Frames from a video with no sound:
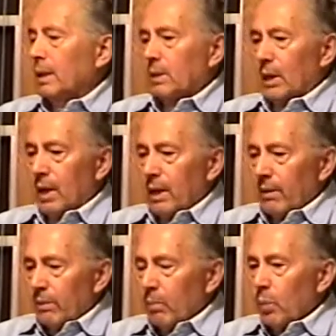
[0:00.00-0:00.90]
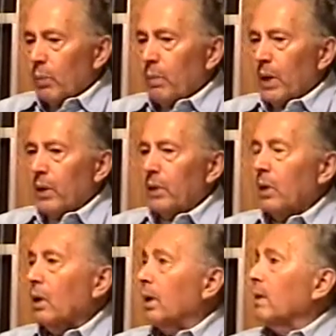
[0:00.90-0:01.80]
A lot of them were married, a
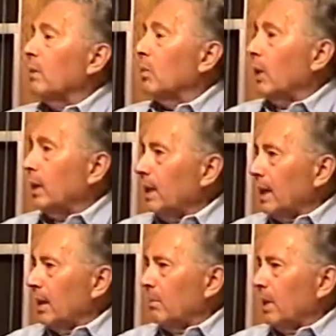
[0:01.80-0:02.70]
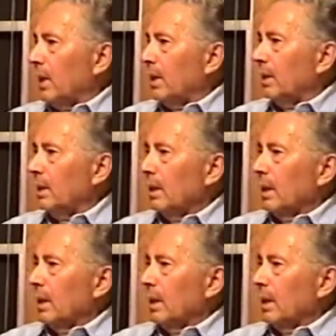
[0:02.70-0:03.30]
lot of them wanted to get married,